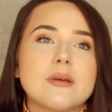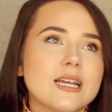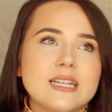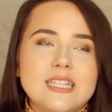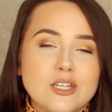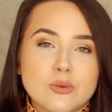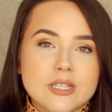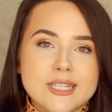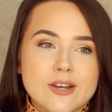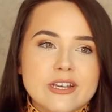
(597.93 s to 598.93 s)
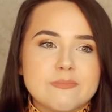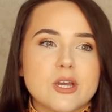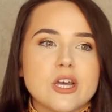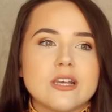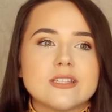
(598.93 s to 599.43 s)
I'm going to continue on the series
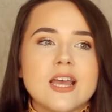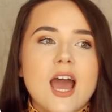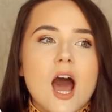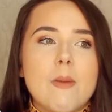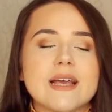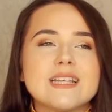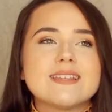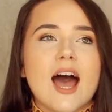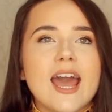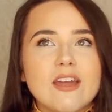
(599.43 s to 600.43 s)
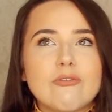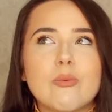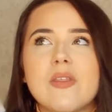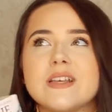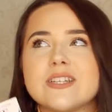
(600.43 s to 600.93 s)
because I'm excited for
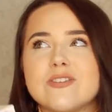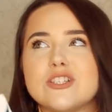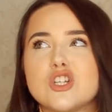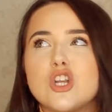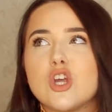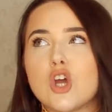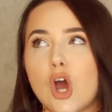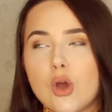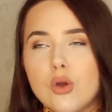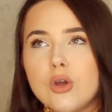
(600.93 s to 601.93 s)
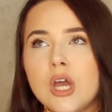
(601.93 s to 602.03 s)
where this series is going to go,